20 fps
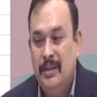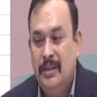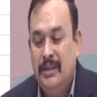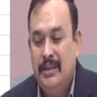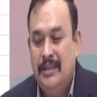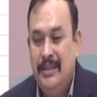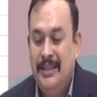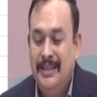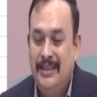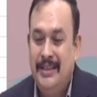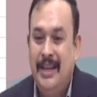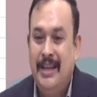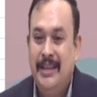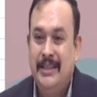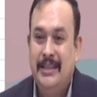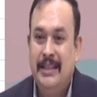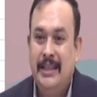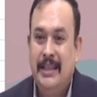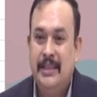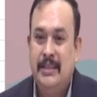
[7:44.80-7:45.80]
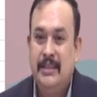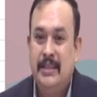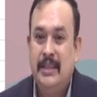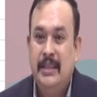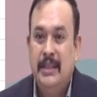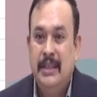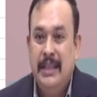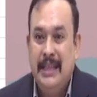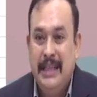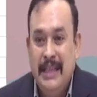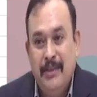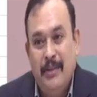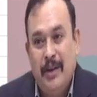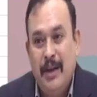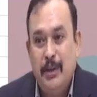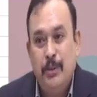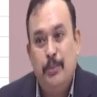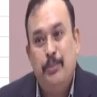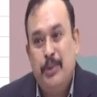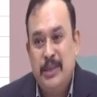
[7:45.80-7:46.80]
In that case, he want
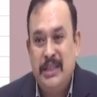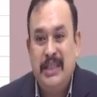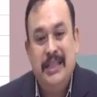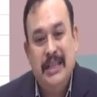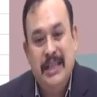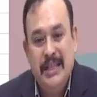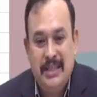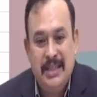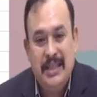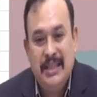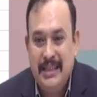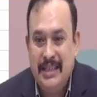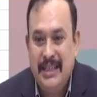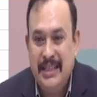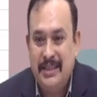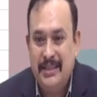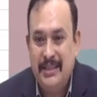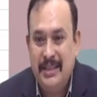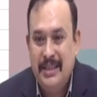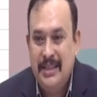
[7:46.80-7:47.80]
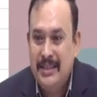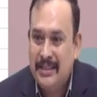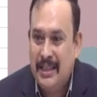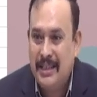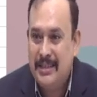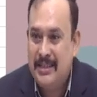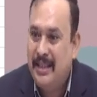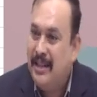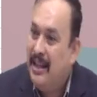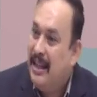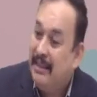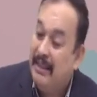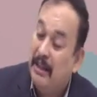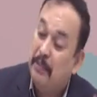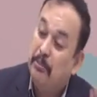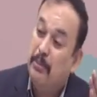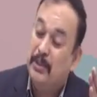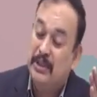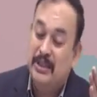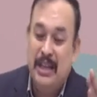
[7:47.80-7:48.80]
to present his things. Sir,
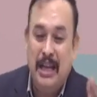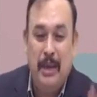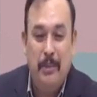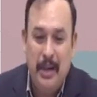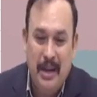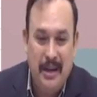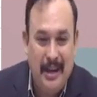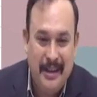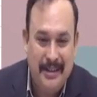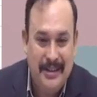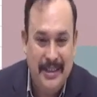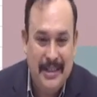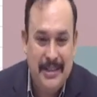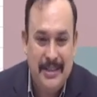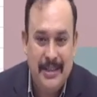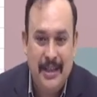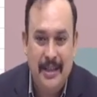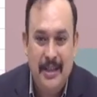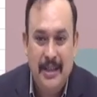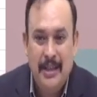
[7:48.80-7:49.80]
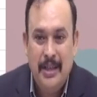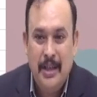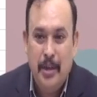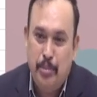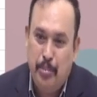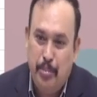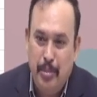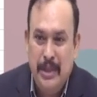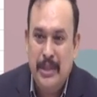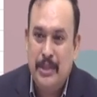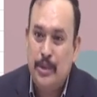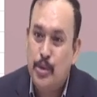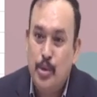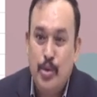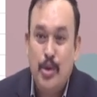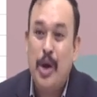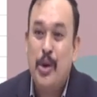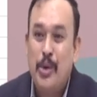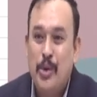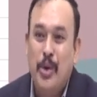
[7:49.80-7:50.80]
that much liability not there, sir. Please do
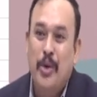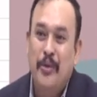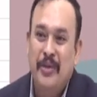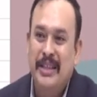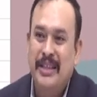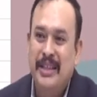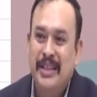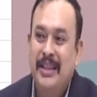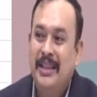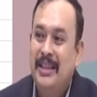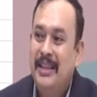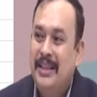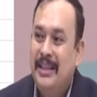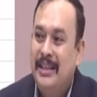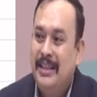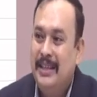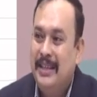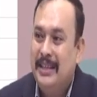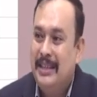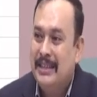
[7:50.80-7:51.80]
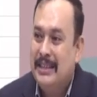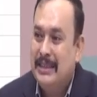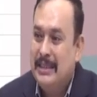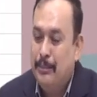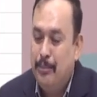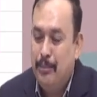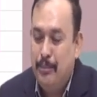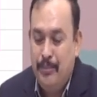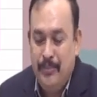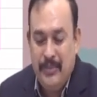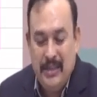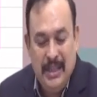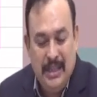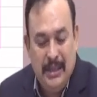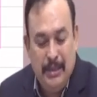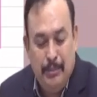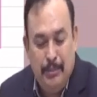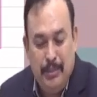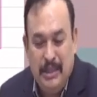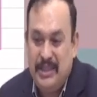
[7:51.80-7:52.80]
not go with the
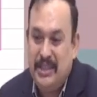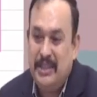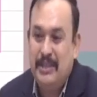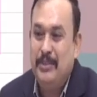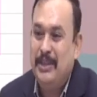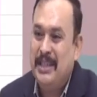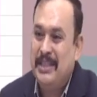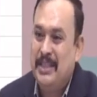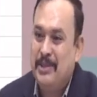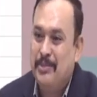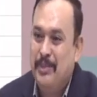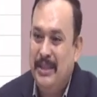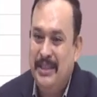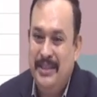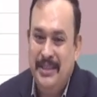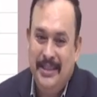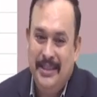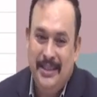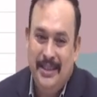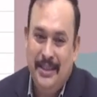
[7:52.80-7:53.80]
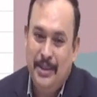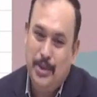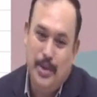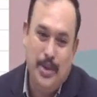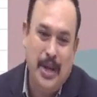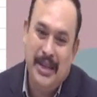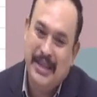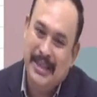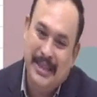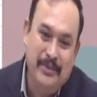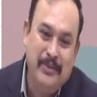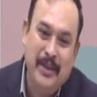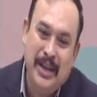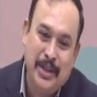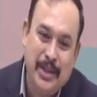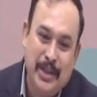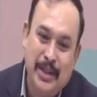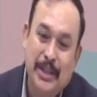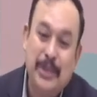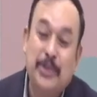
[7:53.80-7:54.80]
best judgment assessment. Do not
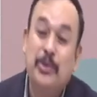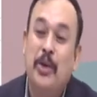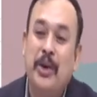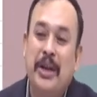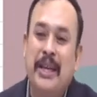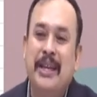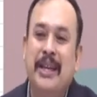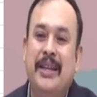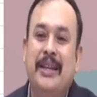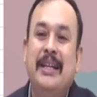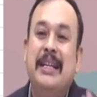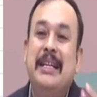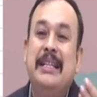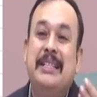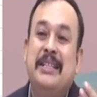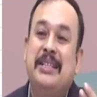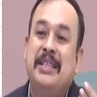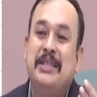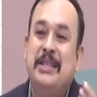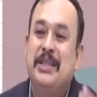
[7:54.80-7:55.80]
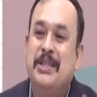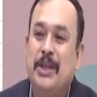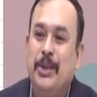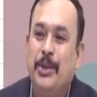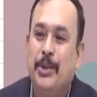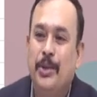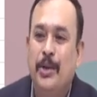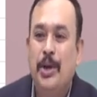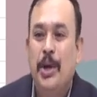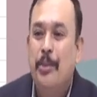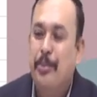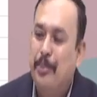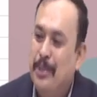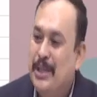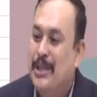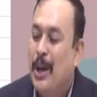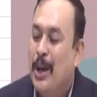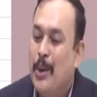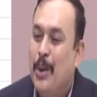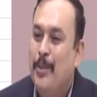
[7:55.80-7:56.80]
invoke here section 62. Please
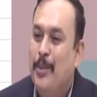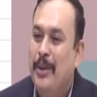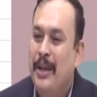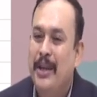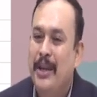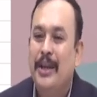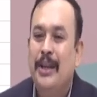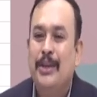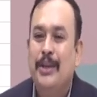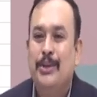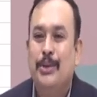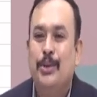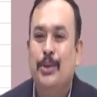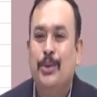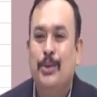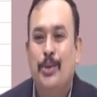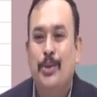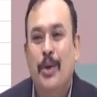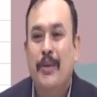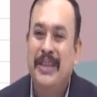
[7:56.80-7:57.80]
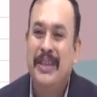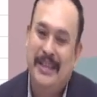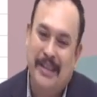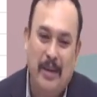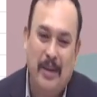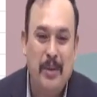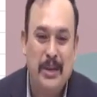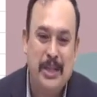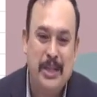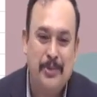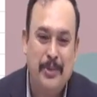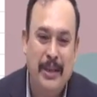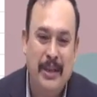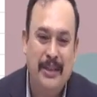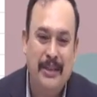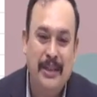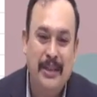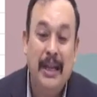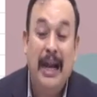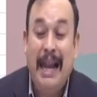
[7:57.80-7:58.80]
allow me to go with the normal assessment.